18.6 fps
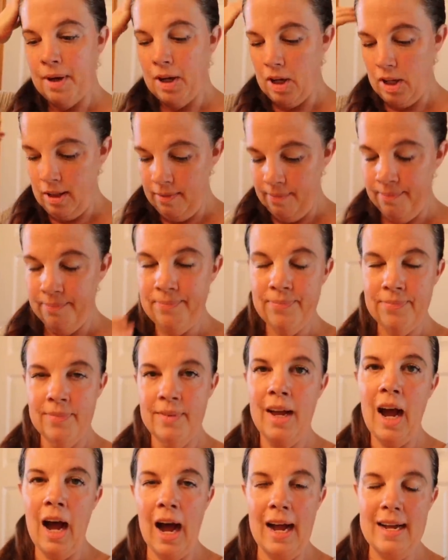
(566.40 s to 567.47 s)
all
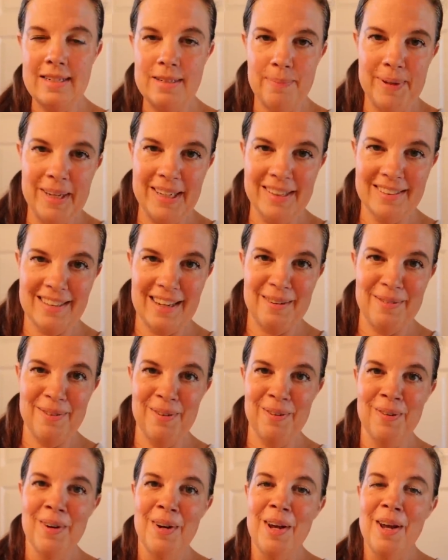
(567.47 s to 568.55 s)
hot because I've
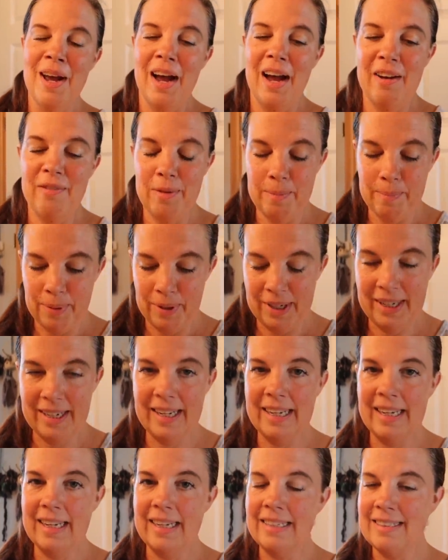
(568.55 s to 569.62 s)
I've been putting
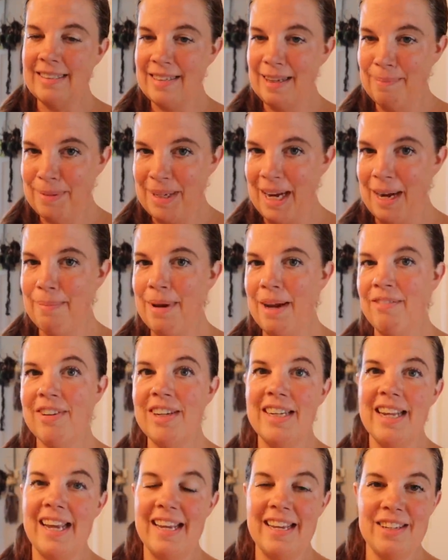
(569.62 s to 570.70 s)
in some time
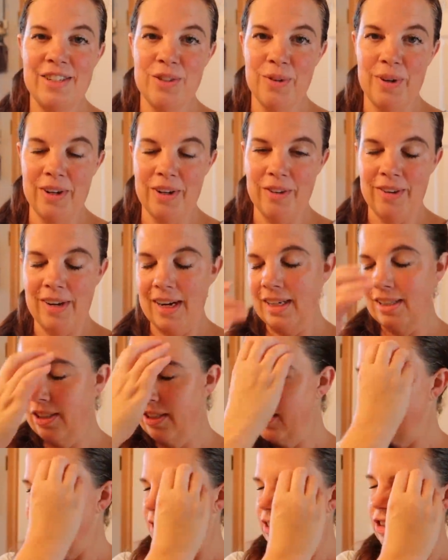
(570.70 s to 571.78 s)
every day into our
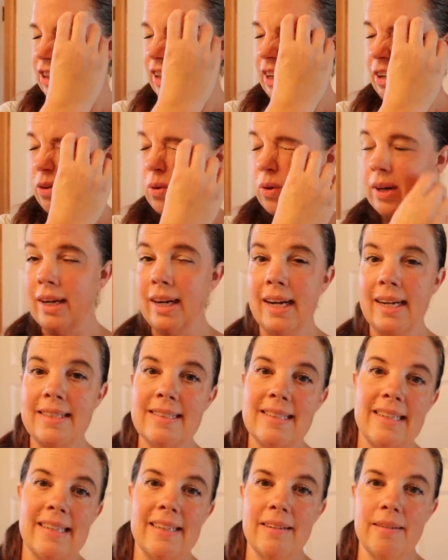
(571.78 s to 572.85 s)
garage to try to
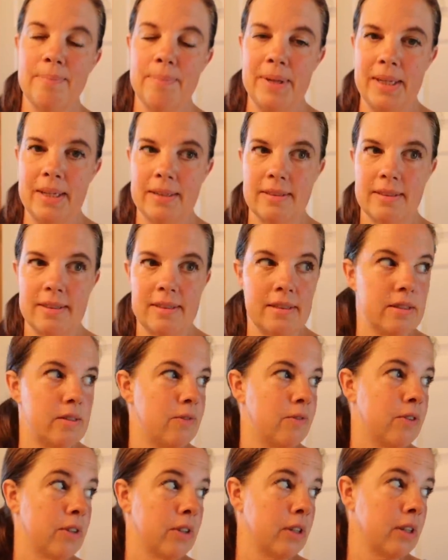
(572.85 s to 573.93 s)
organize it because it
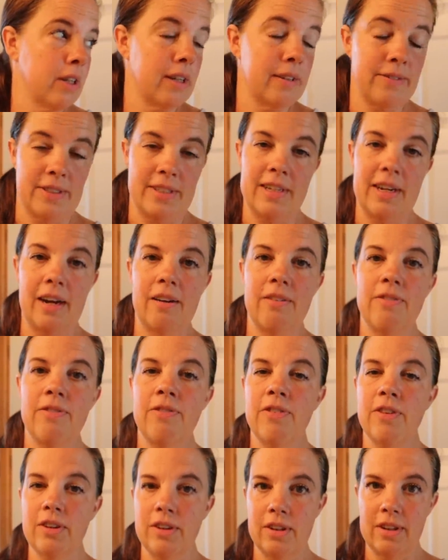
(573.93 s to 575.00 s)
is full of stuff
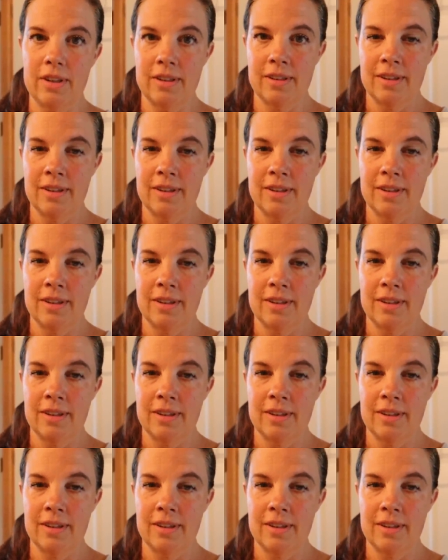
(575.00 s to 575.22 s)
full